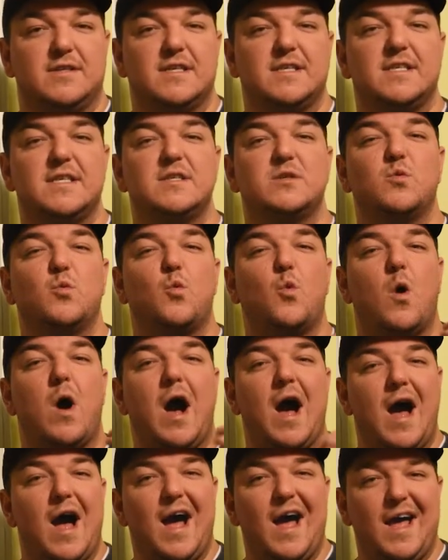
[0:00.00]
This is
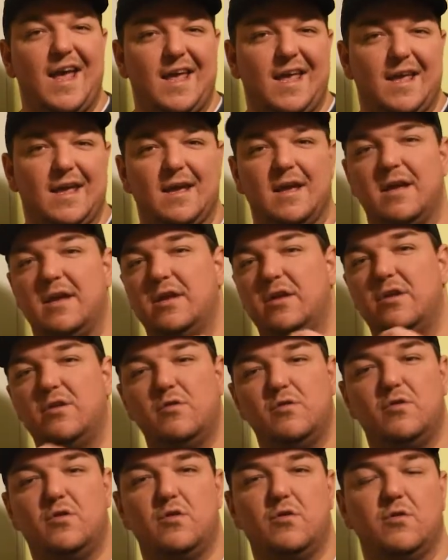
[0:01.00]
why
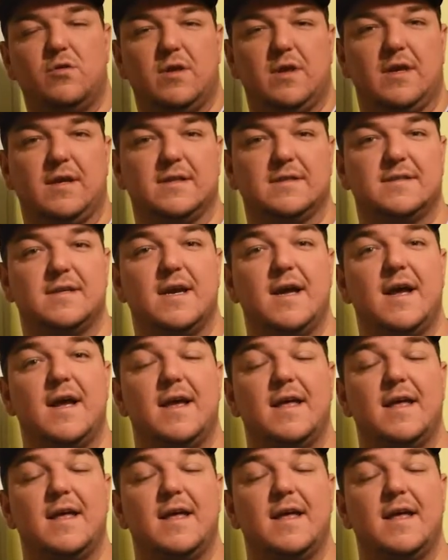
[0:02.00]
you do things.